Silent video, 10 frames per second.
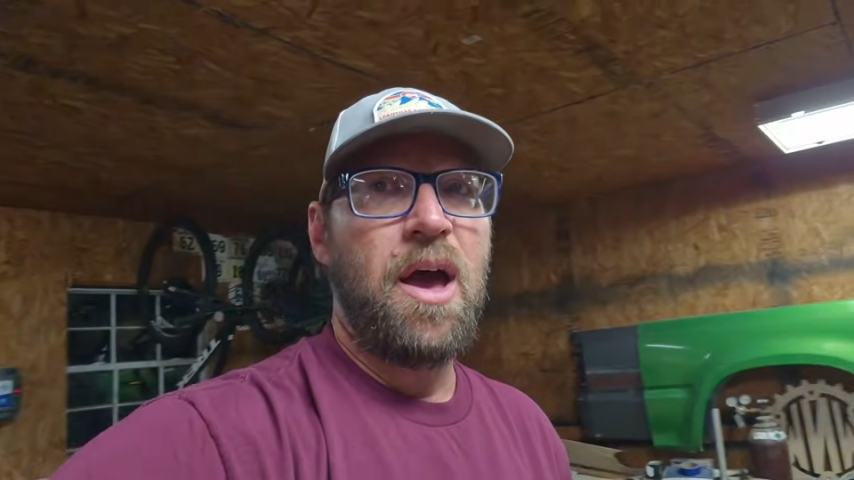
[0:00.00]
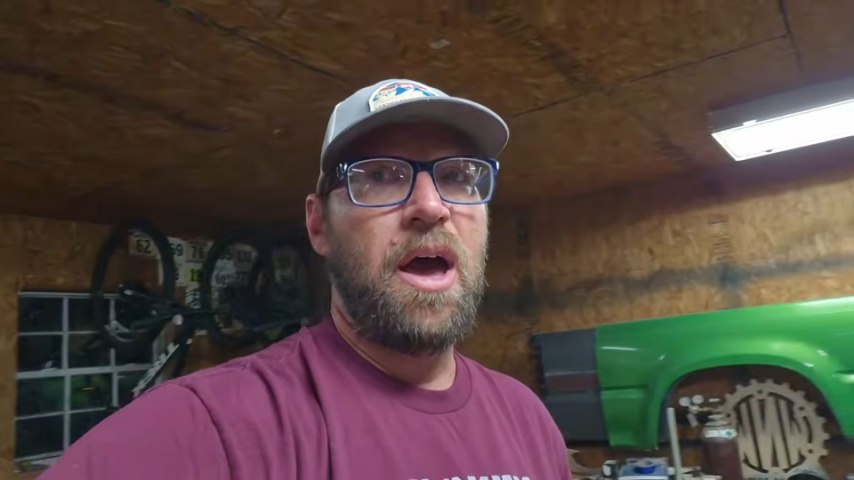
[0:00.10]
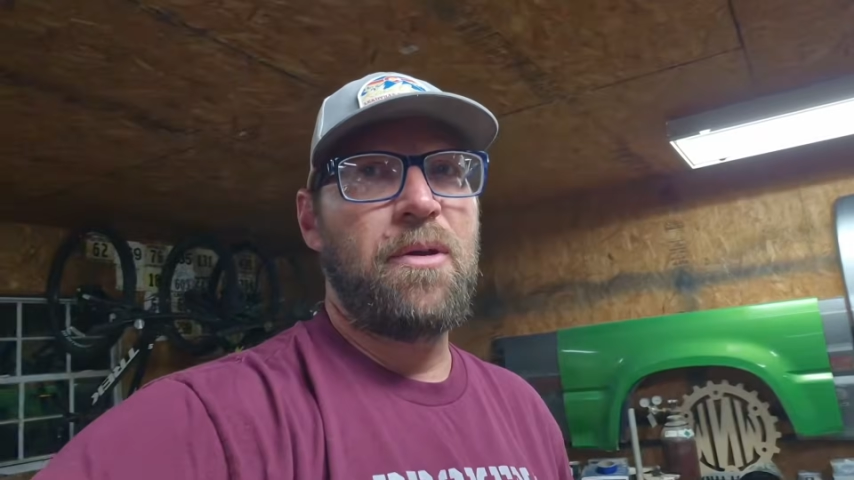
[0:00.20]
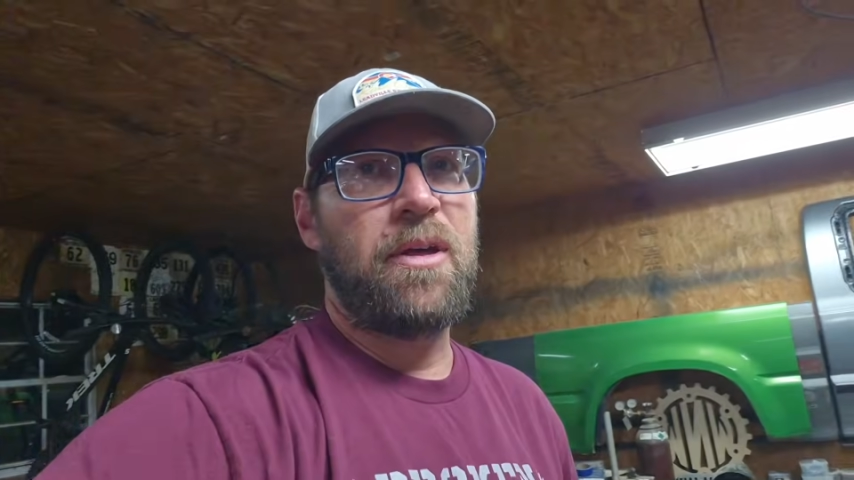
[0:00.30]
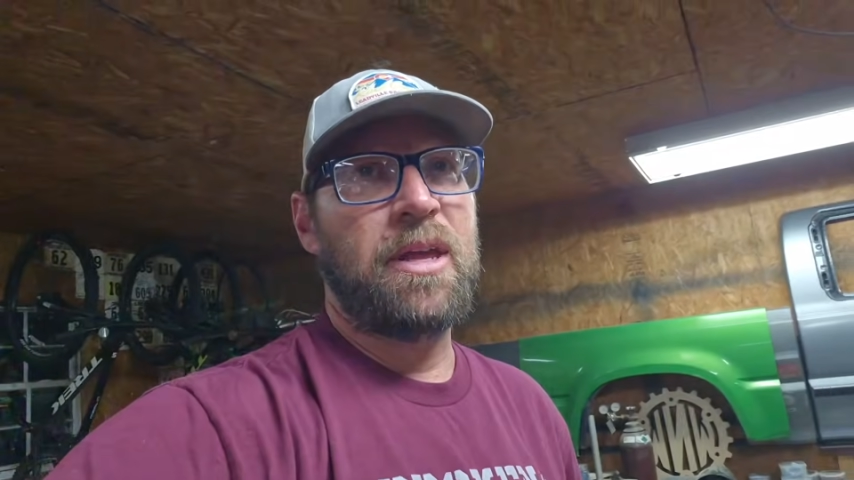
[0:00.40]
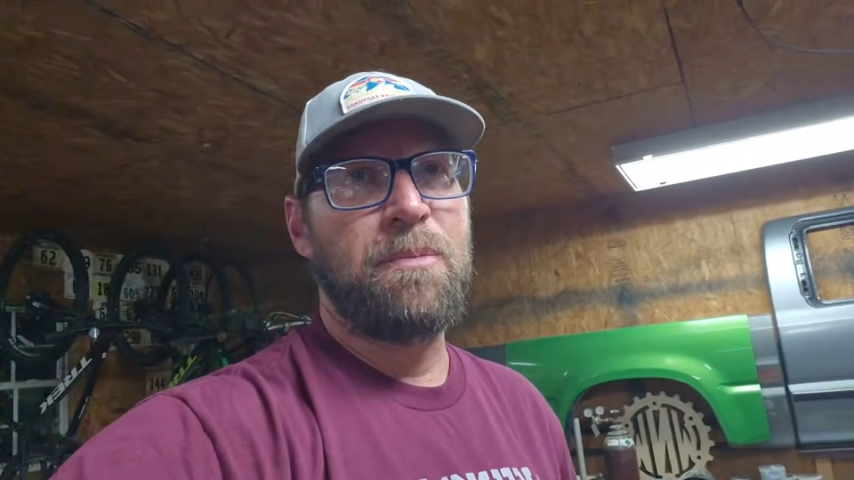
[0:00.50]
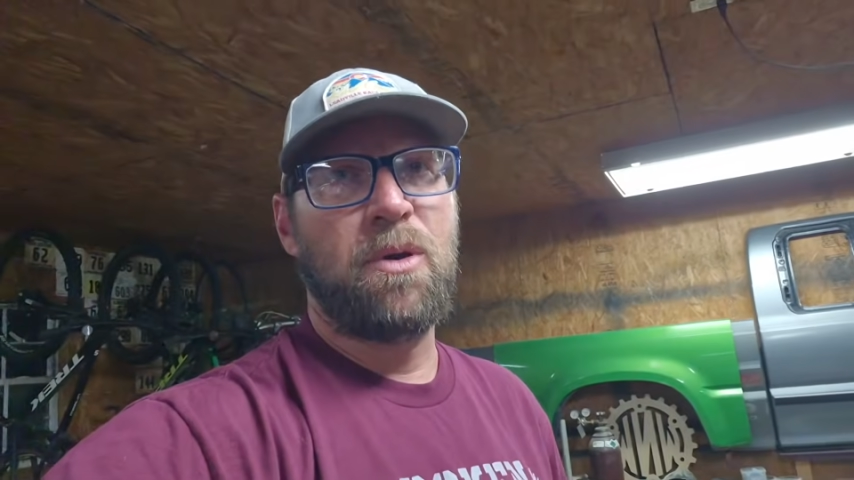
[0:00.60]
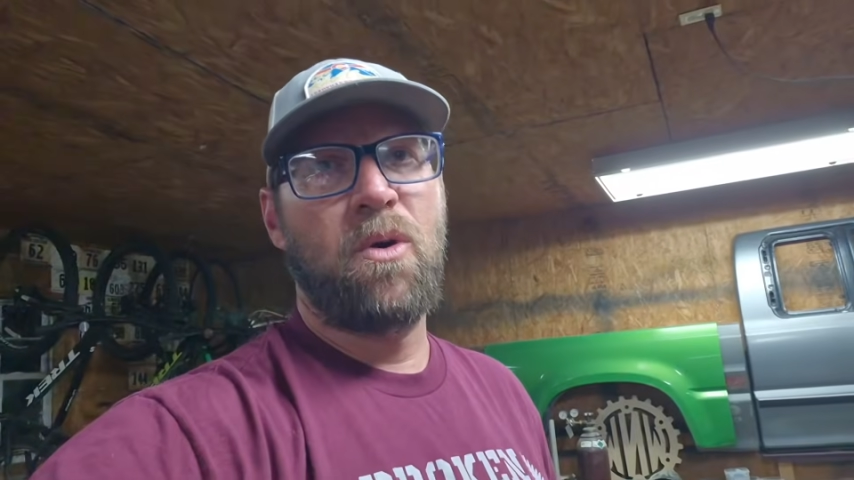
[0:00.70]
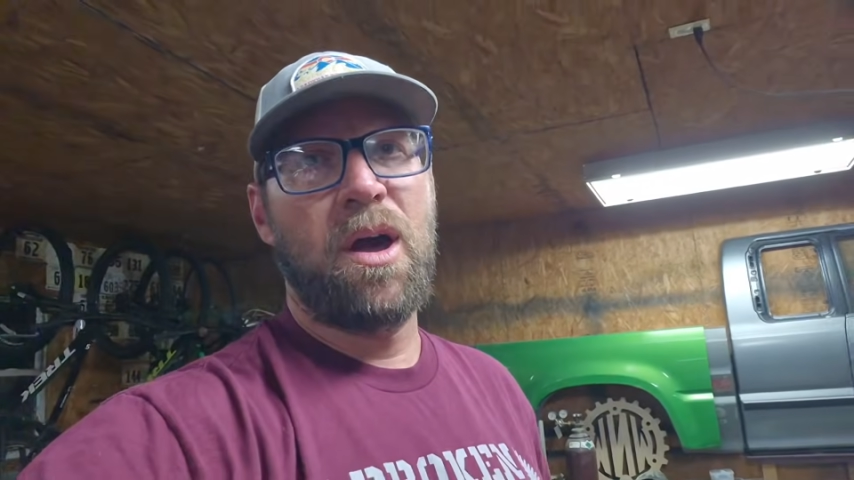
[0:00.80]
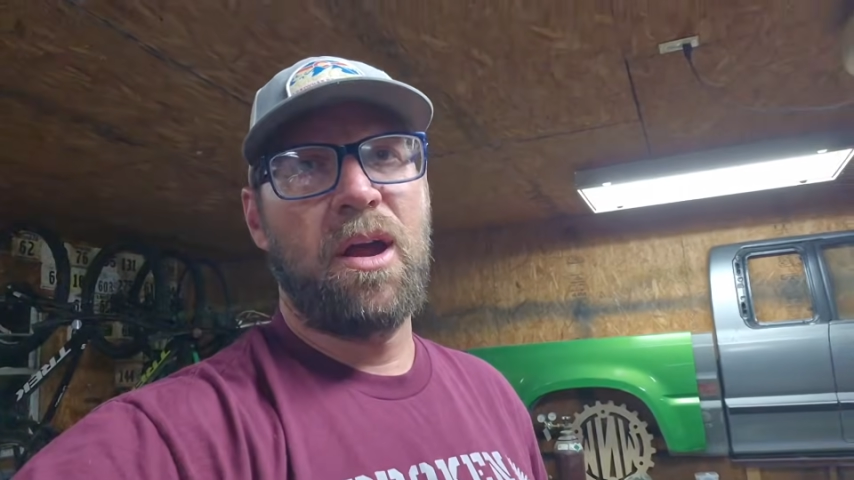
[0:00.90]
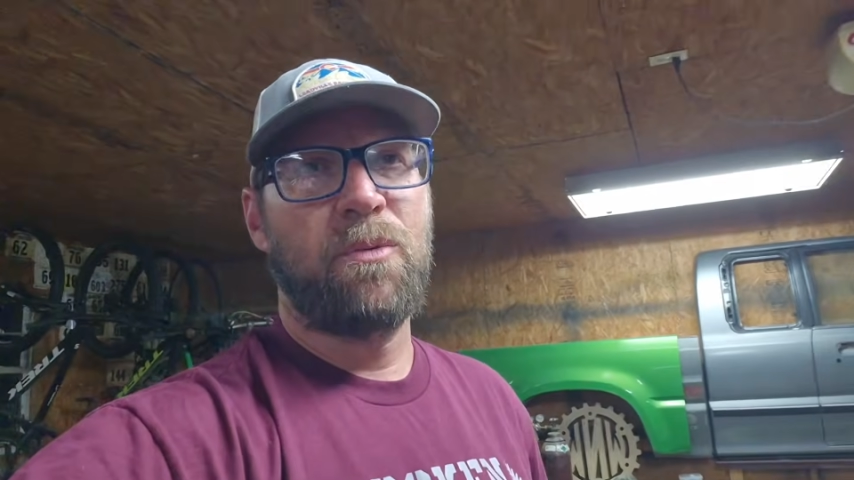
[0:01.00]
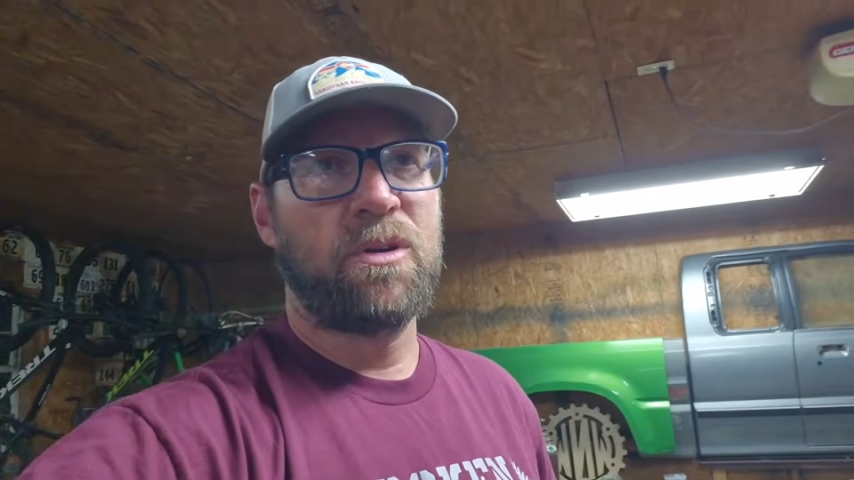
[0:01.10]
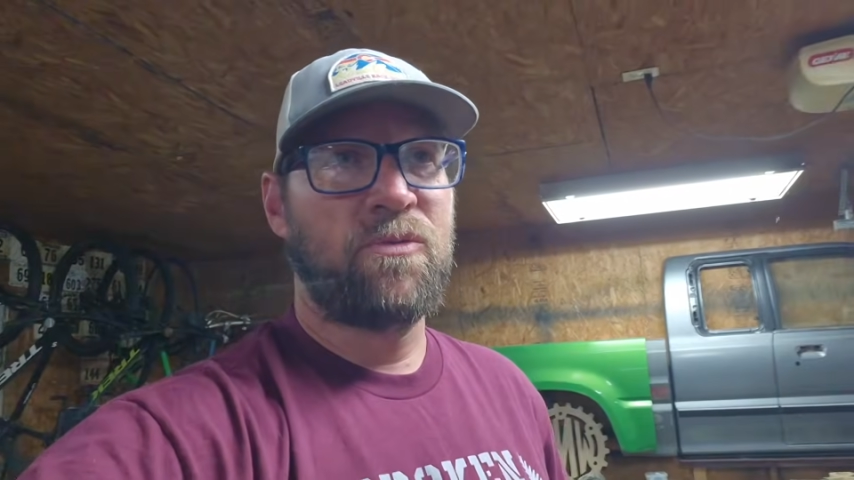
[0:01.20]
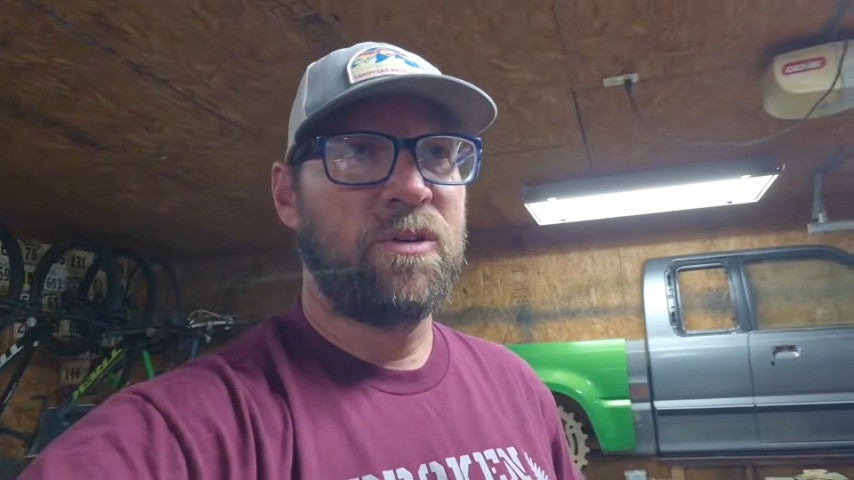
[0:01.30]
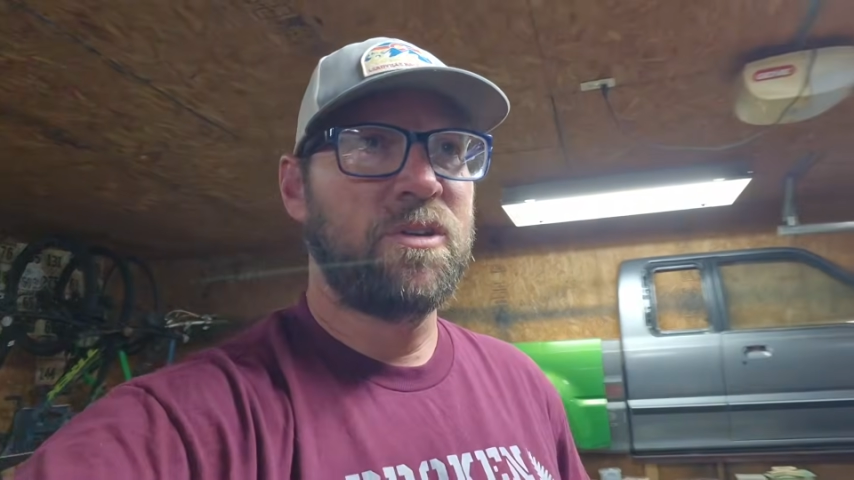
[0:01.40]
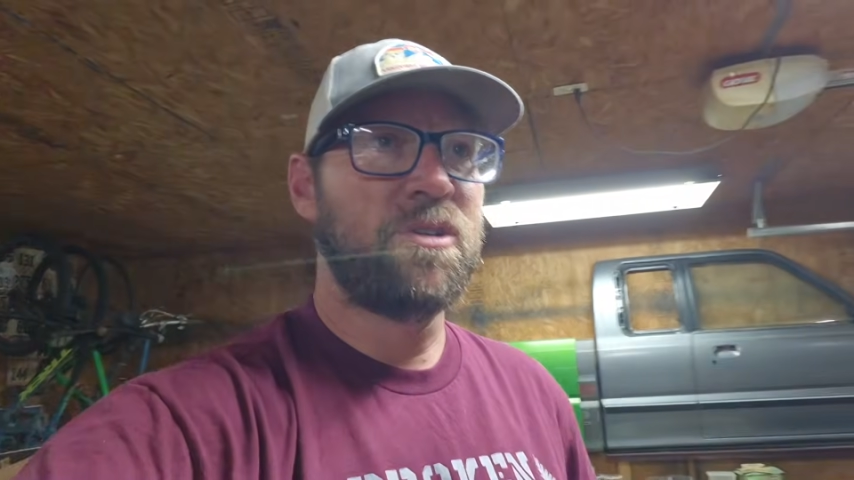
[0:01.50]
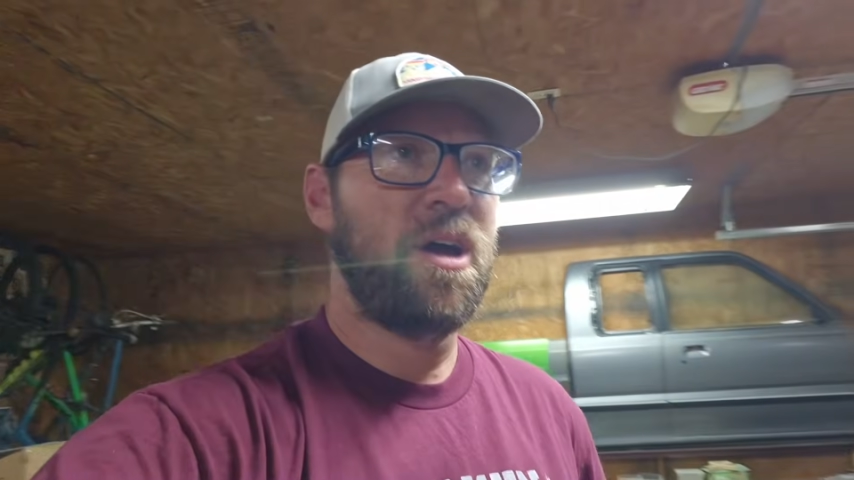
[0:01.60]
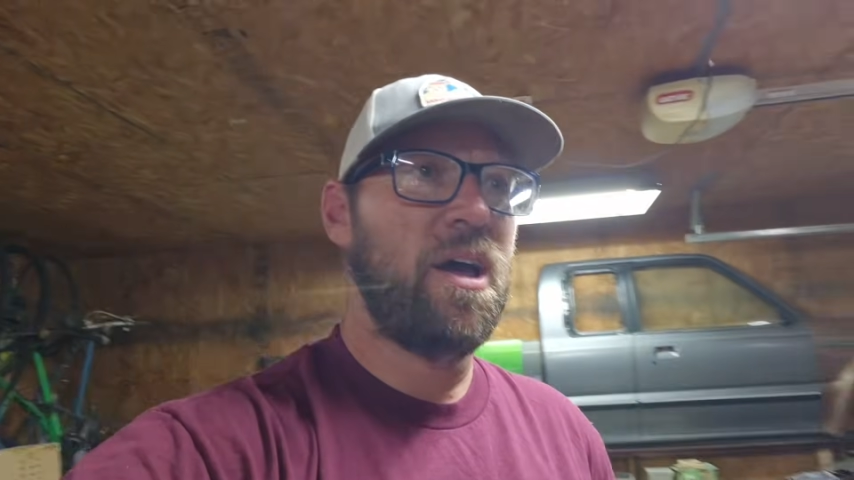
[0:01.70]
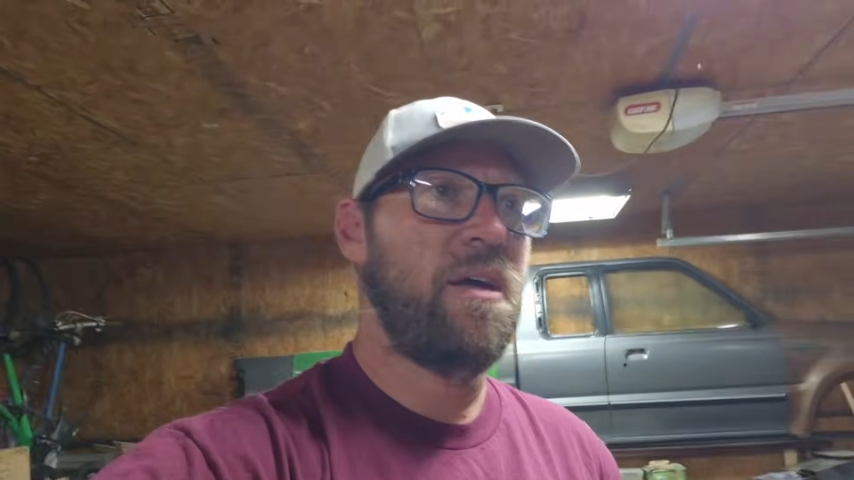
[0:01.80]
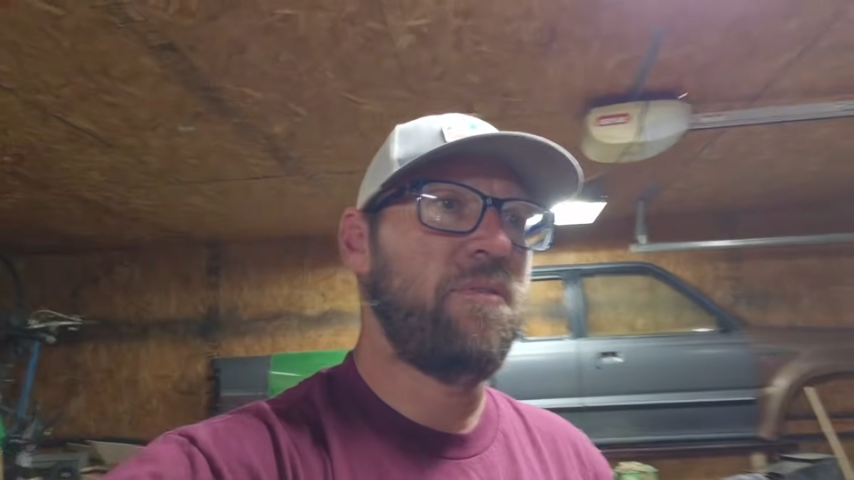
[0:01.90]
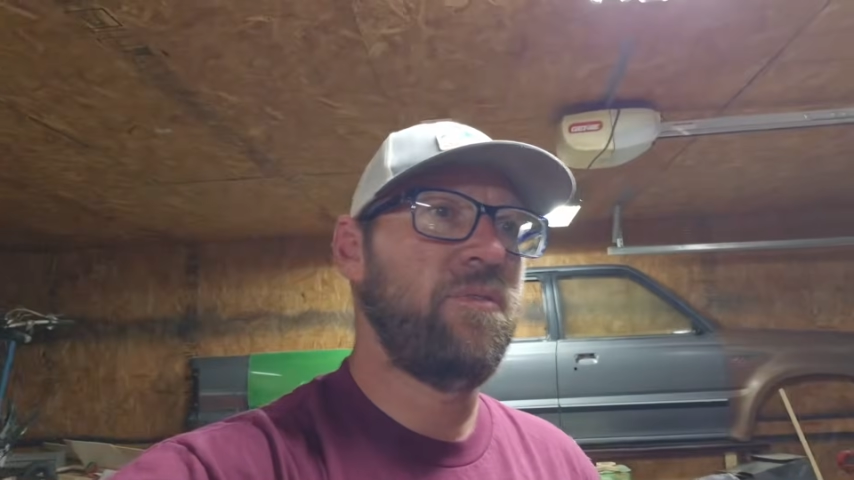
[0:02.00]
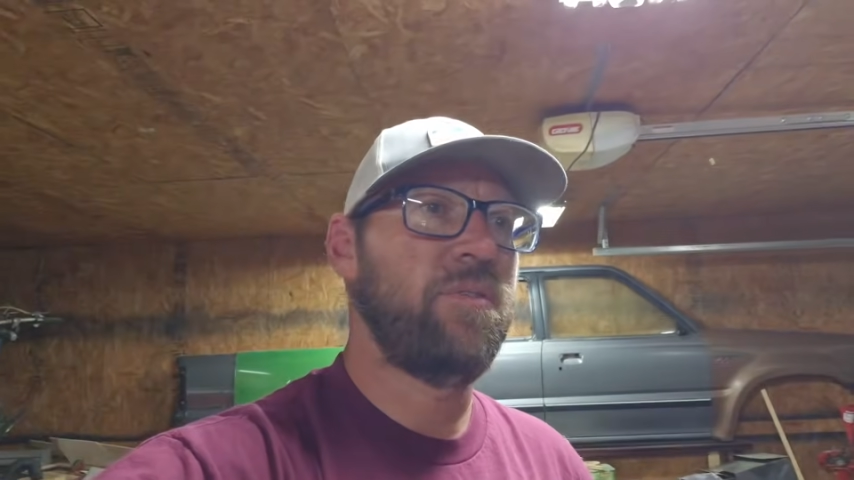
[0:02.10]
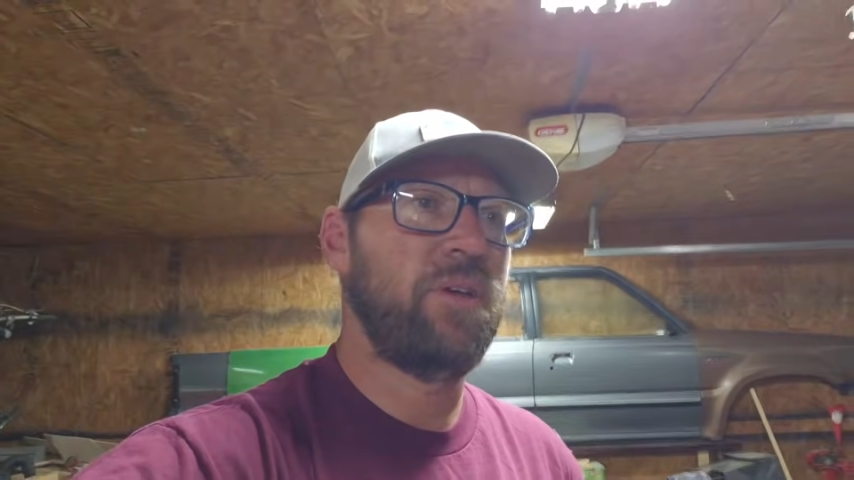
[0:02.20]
I'd rather keep it quiet where it's fun to drive.